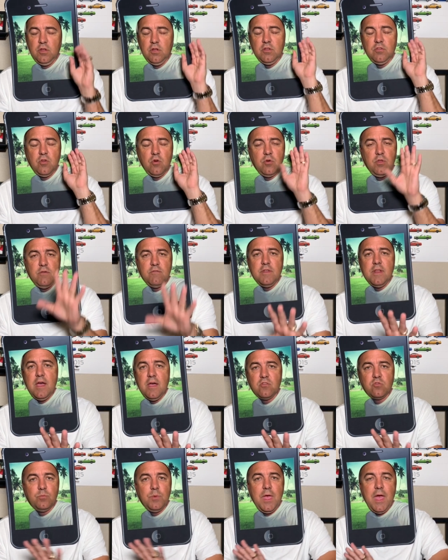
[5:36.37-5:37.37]
Don't even
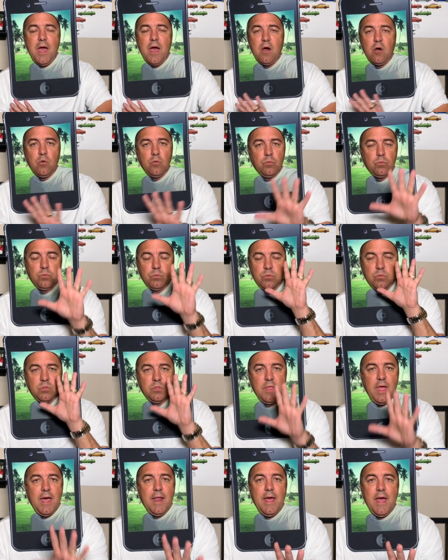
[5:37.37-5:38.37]
ask me how
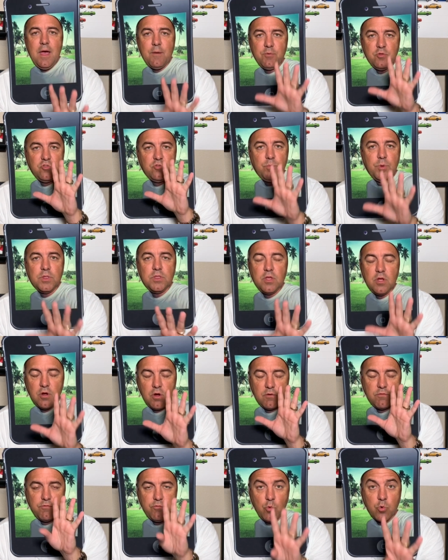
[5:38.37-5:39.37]
that happens, but there are
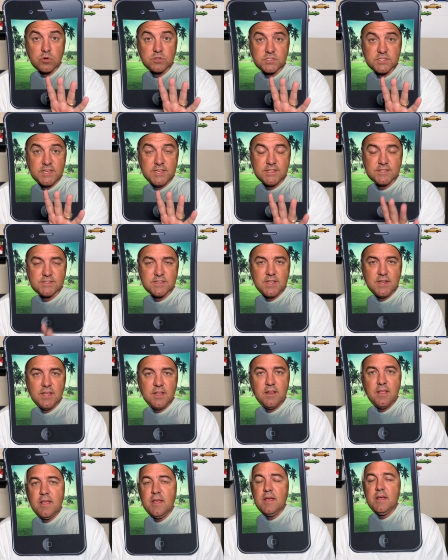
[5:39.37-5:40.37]
four seats in it.
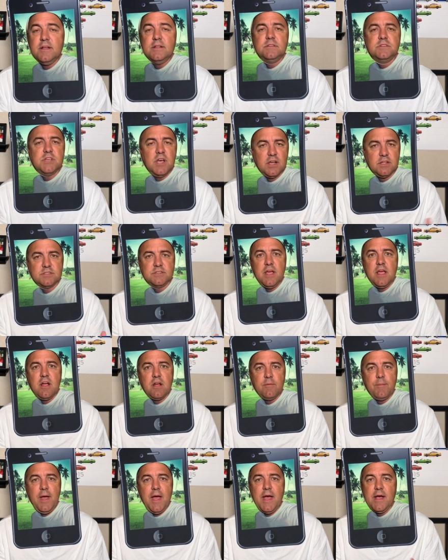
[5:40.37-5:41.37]
Tons of
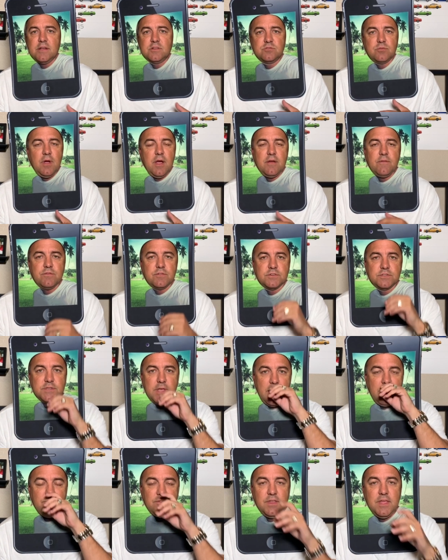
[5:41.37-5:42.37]
airbags, right, for
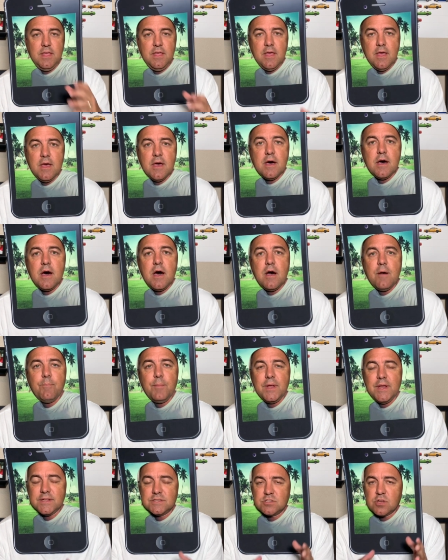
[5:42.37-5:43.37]
safety. But
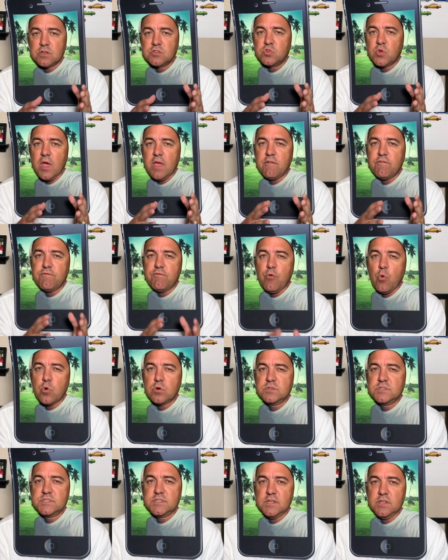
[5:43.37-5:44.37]
it's also a
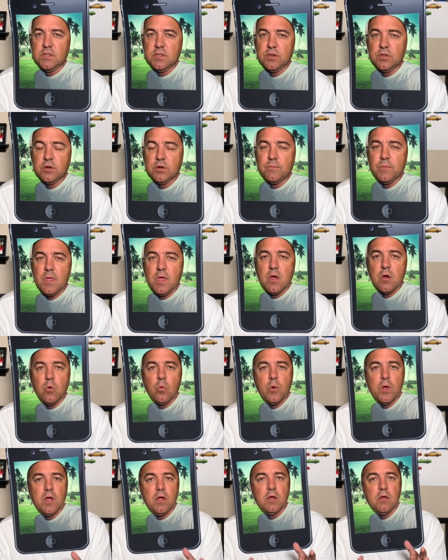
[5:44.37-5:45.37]
four-cylinder
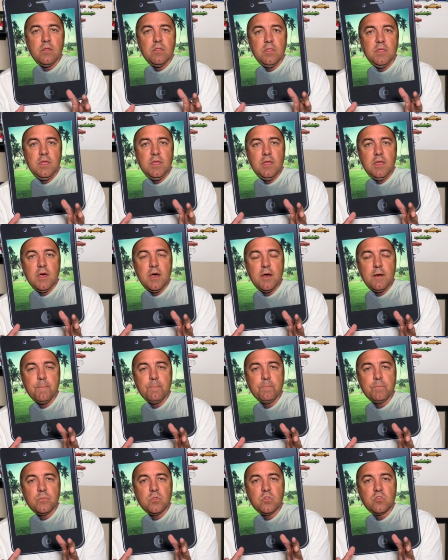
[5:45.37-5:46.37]
where
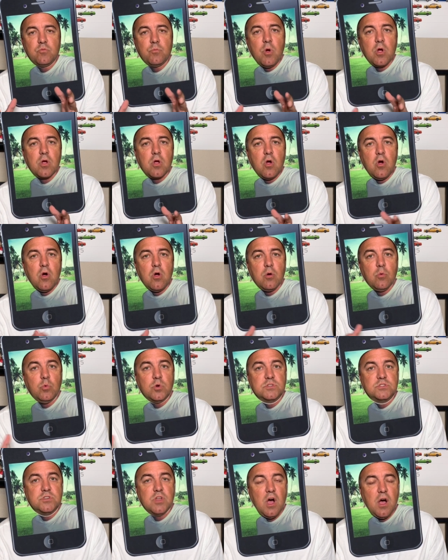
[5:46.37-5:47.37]
the smart car
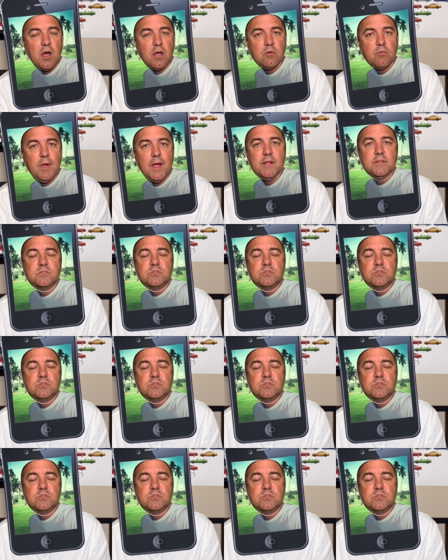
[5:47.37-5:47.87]
was not, right?